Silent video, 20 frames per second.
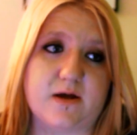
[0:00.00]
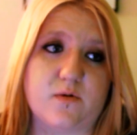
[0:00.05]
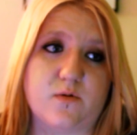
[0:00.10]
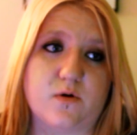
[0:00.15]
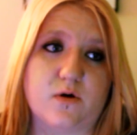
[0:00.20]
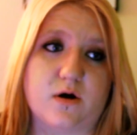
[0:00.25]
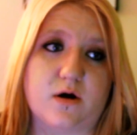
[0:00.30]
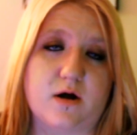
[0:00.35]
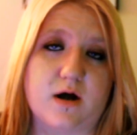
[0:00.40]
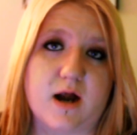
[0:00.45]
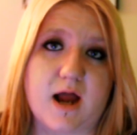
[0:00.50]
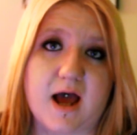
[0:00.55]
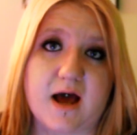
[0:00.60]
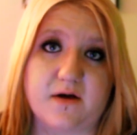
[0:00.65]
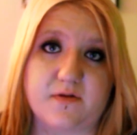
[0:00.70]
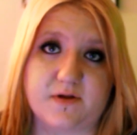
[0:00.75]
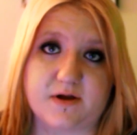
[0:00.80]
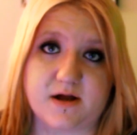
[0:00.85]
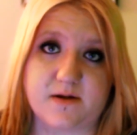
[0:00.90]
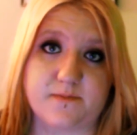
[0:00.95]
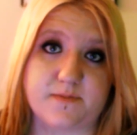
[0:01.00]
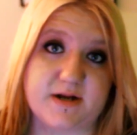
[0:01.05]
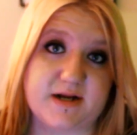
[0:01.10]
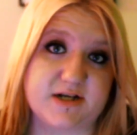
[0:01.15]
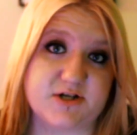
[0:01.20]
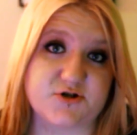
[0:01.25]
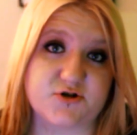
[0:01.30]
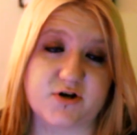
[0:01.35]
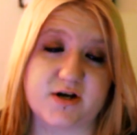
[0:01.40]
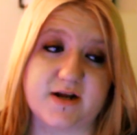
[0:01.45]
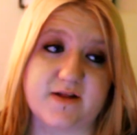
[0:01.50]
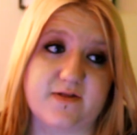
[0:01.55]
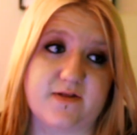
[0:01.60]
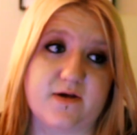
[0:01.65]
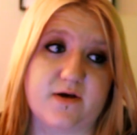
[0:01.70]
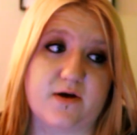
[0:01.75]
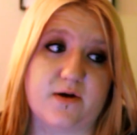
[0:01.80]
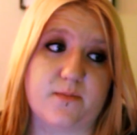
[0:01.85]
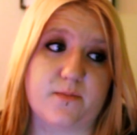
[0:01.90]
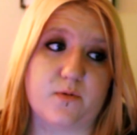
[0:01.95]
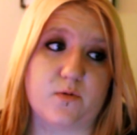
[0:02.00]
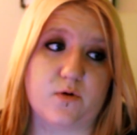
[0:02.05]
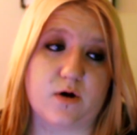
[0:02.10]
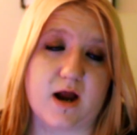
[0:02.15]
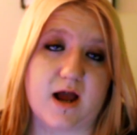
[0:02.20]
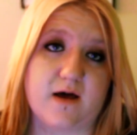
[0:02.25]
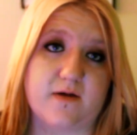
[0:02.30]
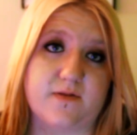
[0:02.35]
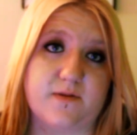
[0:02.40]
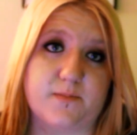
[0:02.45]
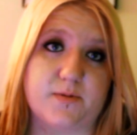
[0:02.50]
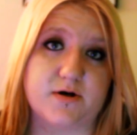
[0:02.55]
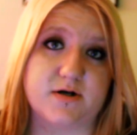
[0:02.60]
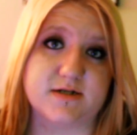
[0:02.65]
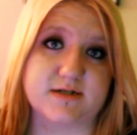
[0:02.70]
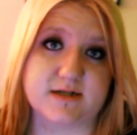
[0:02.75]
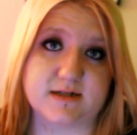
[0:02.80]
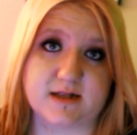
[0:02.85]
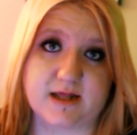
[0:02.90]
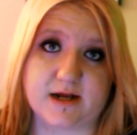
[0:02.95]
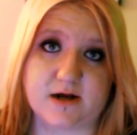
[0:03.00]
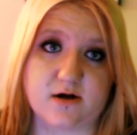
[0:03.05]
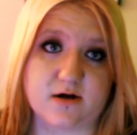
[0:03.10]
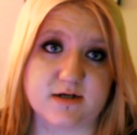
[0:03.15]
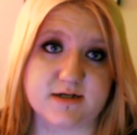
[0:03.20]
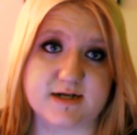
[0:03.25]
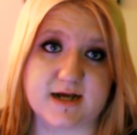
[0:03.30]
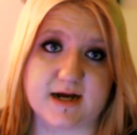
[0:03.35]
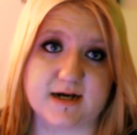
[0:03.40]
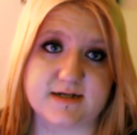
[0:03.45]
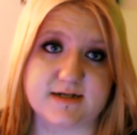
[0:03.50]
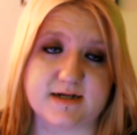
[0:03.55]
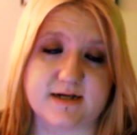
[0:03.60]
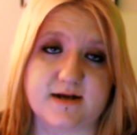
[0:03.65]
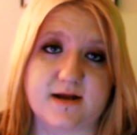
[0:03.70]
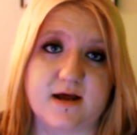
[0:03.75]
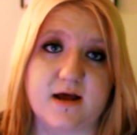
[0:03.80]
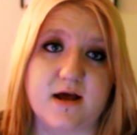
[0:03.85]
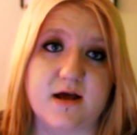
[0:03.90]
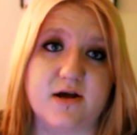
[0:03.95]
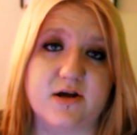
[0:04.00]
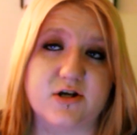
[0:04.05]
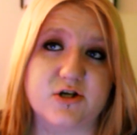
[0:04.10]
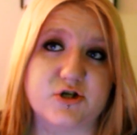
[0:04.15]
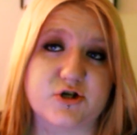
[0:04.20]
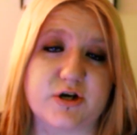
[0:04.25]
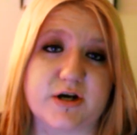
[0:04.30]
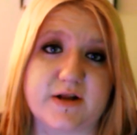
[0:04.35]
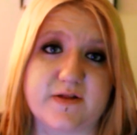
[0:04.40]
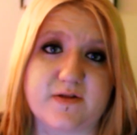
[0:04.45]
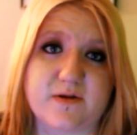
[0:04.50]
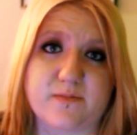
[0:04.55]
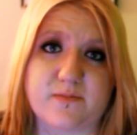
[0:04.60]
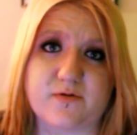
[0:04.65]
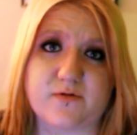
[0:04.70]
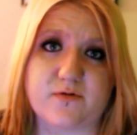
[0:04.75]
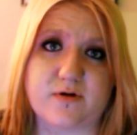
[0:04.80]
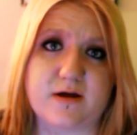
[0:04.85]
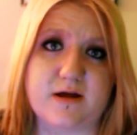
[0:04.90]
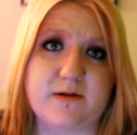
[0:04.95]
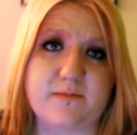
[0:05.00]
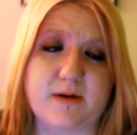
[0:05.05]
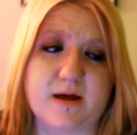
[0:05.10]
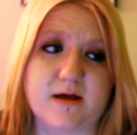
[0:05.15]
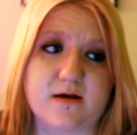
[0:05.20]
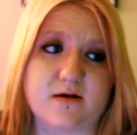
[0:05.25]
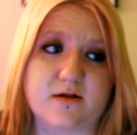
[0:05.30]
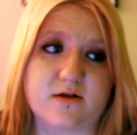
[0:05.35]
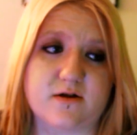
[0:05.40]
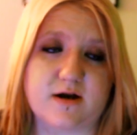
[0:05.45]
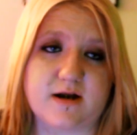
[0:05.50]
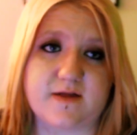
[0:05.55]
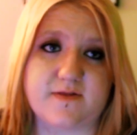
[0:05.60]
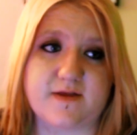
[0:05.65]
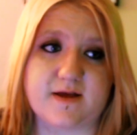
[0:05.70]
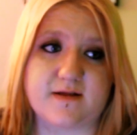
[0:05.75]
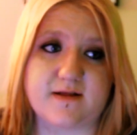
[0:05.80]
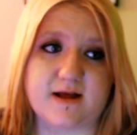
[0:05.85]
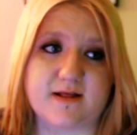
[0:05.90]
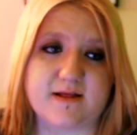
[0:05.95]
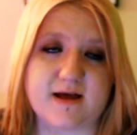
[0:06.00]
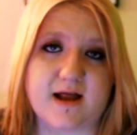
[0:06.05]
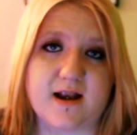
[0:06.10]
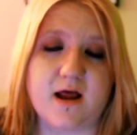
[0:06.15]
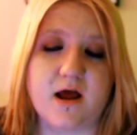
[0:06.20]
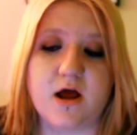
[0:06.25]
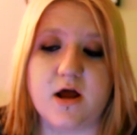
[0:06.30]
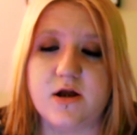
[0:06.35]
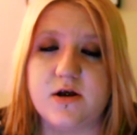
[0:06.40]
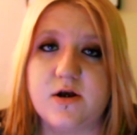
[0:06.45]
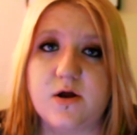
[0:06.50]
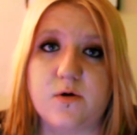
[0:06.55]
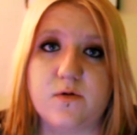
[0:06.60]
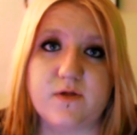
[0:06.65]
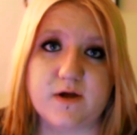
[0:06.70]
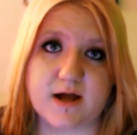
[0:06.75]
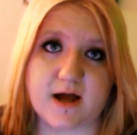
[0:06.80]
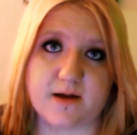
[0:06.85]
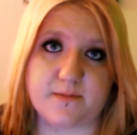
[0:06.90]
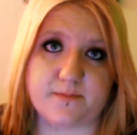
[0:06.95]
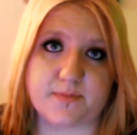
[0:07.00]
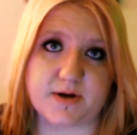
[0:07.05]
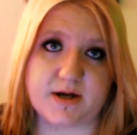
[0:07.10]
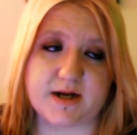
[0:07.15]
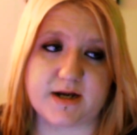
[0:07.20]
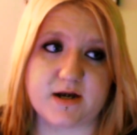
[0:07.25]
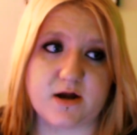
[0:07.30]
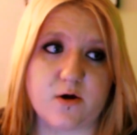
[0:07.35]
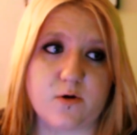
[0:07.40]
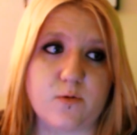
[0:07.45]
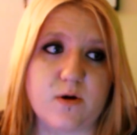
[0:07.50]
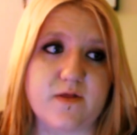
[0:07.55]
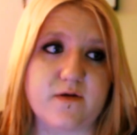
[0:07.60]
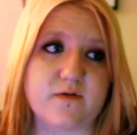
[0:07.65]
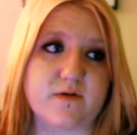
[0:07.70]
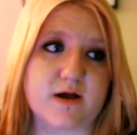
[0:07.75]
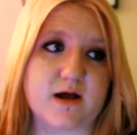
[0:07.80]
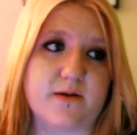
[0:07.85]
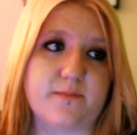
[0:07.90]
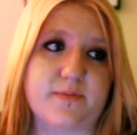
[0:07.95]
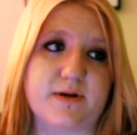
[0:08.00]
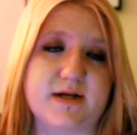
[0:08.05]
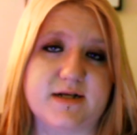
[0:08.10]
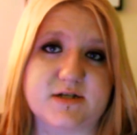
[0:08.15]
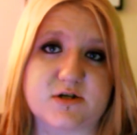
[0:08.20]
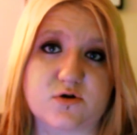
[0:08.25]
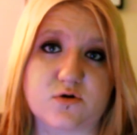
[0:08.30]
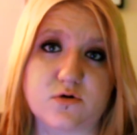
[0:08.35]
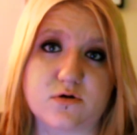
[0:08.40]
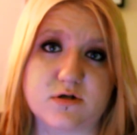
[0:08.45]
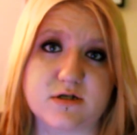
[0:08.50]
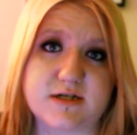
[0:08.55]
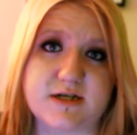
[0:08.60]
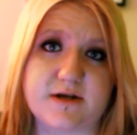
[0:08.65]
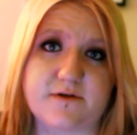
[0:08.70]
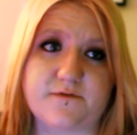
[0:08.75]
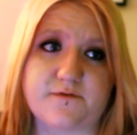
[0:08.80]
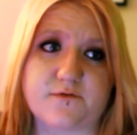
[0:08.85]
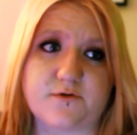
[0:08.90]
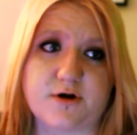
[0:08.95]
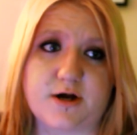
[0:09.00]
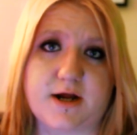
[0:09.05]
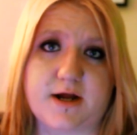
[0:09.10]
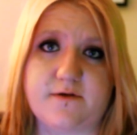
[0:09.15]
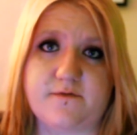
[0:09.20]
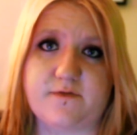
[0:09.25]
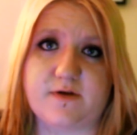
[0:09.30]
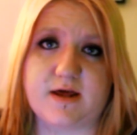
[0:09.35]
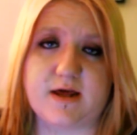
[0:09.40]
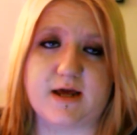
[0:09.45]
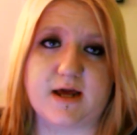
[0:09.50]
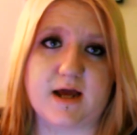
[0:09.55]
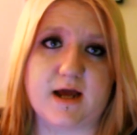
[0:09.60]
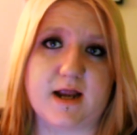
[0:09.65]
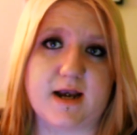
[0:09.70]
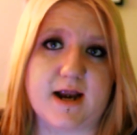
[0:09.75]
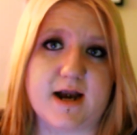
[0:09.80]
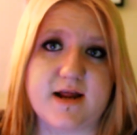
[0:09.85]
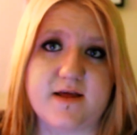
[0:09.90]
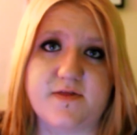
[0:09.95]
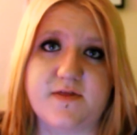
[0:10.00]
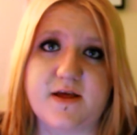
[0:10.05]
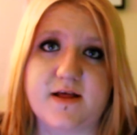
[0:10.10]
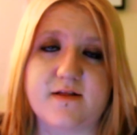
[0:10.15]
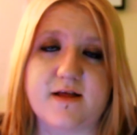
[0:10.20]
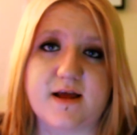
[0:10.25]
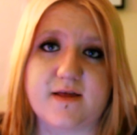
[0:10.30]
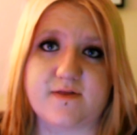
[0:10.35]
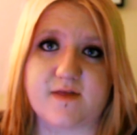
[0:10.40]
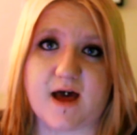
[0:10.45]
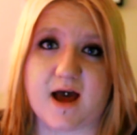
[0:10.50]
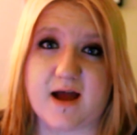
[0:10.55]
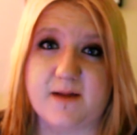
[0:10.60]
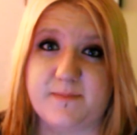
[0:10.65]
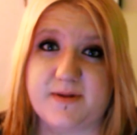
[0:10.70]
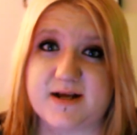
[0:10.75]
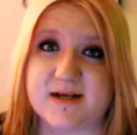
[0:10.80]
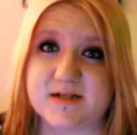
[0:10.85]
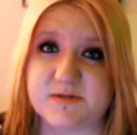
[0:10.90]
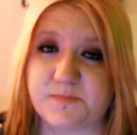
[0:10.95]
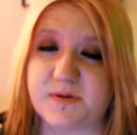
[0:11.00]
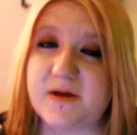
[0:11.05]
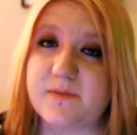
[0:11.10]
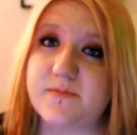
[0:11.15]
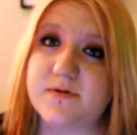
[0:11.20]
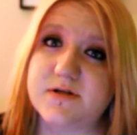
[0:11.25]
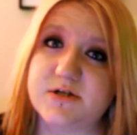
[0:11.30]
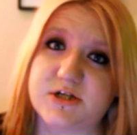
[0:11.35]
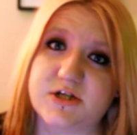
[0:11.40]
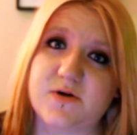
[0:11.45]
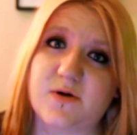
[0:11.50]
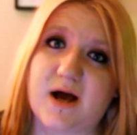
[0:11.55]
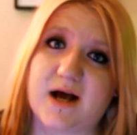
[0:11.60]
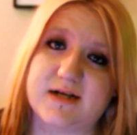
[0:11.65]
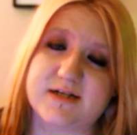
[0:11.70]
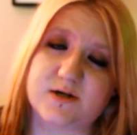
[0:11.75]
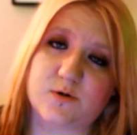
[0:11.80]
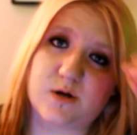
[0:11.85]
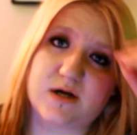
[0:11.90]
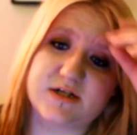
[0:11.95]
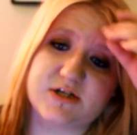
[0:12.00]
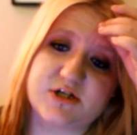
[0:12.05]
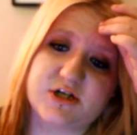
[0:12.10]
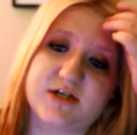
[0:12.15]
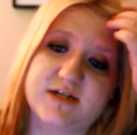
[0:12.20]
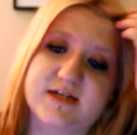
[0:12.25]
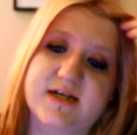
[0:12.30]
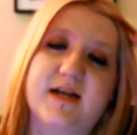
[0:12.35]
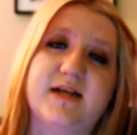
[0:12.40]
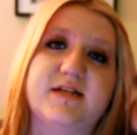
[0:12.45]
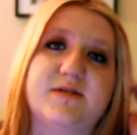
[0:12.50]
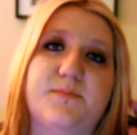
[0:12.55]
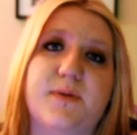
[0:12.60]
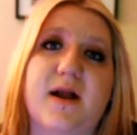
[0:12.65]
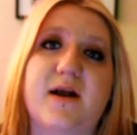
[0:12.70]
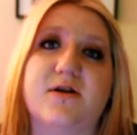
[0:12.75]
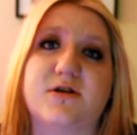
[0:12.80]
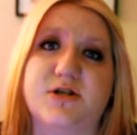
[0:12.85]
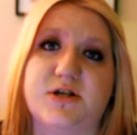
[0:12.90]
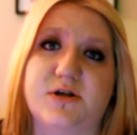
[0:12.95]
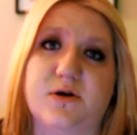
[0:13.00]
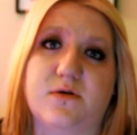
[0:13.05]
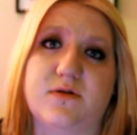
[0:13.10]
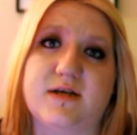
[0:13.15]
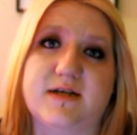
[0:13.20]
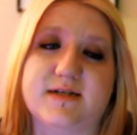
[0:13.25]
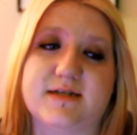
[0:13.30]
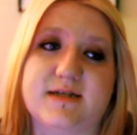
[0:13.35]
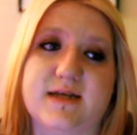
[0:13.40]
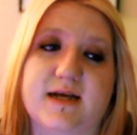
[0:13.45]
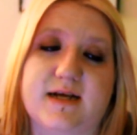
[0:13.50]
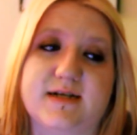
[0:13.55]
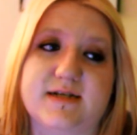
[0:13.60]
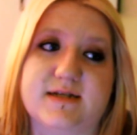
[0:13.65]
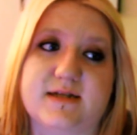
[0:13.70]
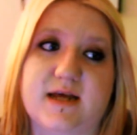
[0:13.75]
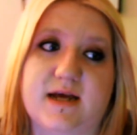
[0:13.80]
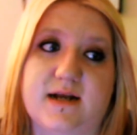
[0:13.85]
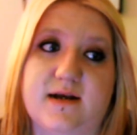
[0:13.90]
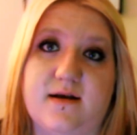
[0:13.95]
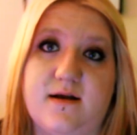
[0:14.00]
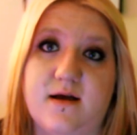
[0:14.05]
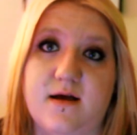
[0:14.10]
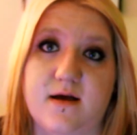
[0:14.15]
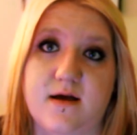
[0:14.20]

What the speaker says: or how the company treated them, or how the person they contacted treated them through email or anything like that. Know the company, know whether the company is cruelty-free, vegan, anything like that, because people do ask questions, and it's better to know these things than